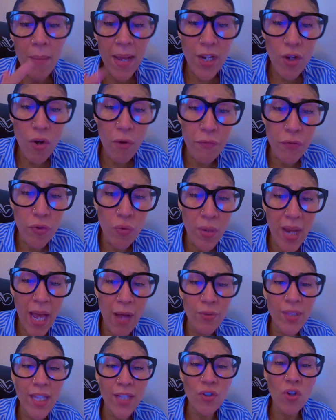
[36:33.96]
How many of you
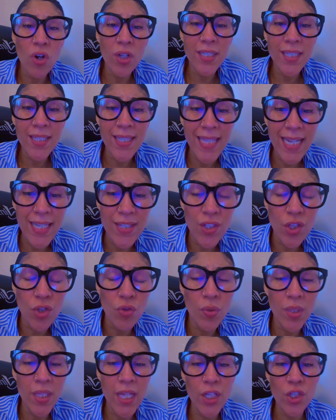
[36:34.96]
now that God is
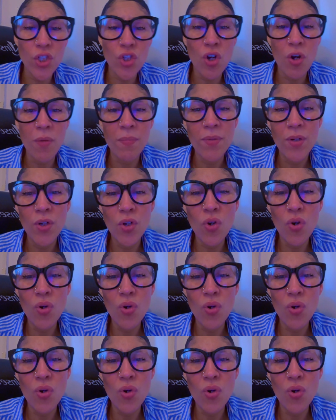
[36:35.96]
testing you in that job?